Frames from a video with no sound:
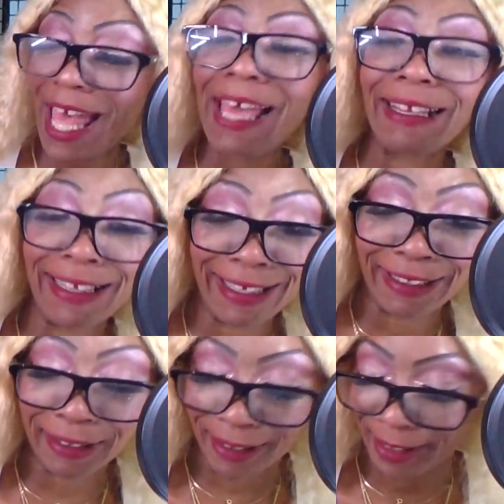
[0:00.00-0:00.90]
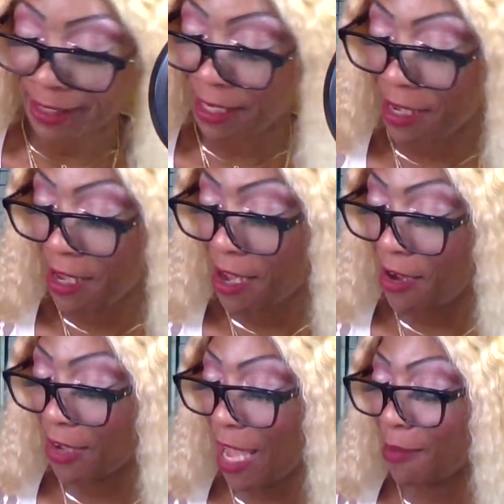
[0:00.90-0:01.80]
that is.
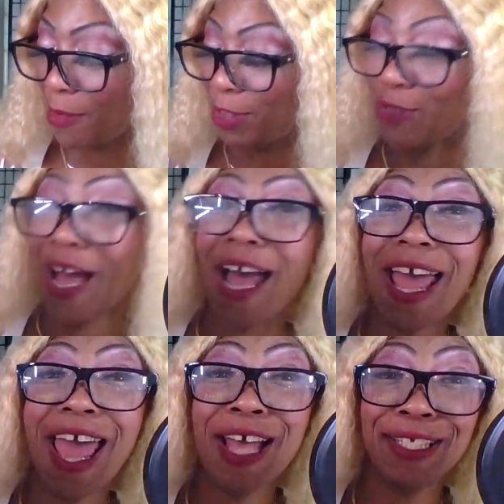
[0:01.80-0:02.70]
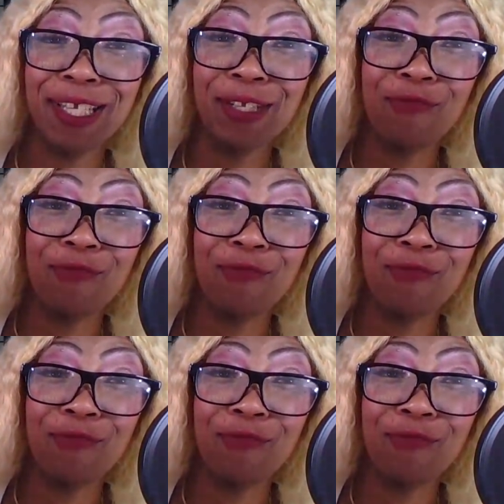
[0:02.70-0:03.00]
Okay, but she got access